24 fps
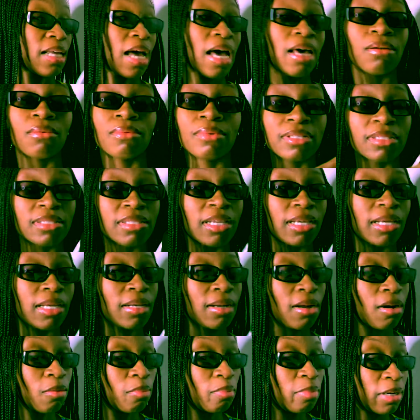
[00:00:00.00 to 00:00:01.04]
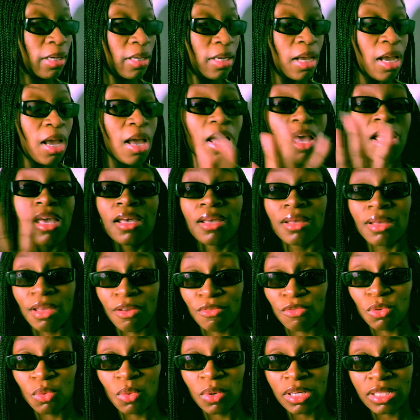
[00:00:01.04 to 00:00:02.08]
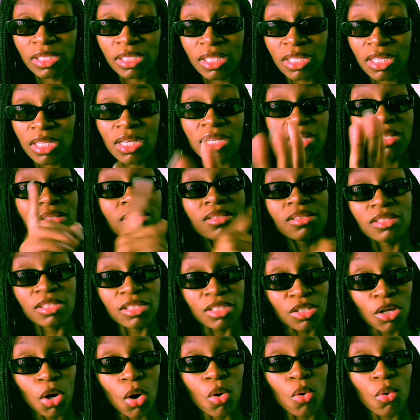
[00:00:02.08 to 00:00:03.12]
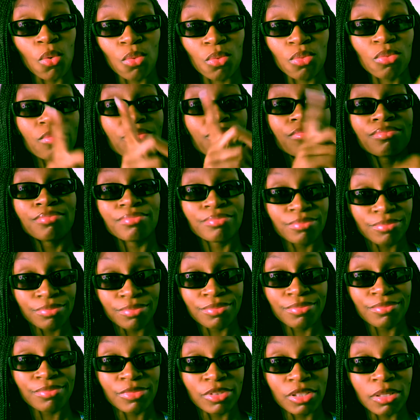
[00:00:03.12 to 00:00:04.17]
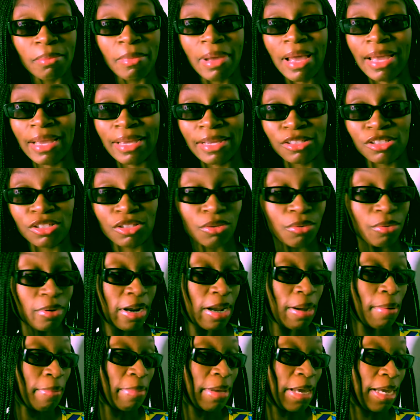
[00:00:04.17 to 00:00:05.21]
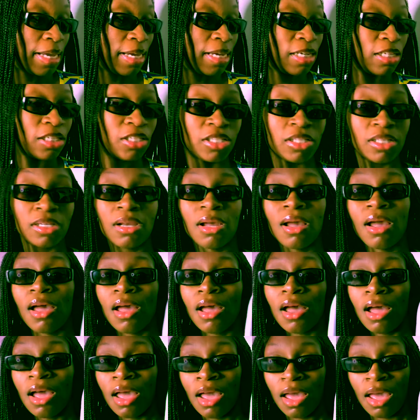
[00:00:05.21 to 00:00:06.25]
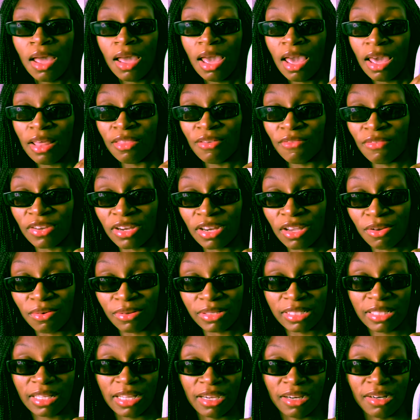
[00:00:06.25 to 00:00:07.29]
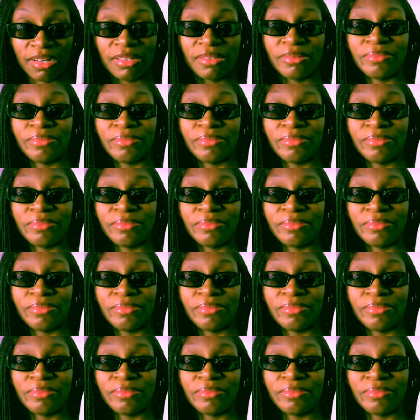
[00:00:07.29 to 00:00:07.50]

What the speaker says: I don't want to take it out, but if you want to see it, just go to my Instagram page. The video is there.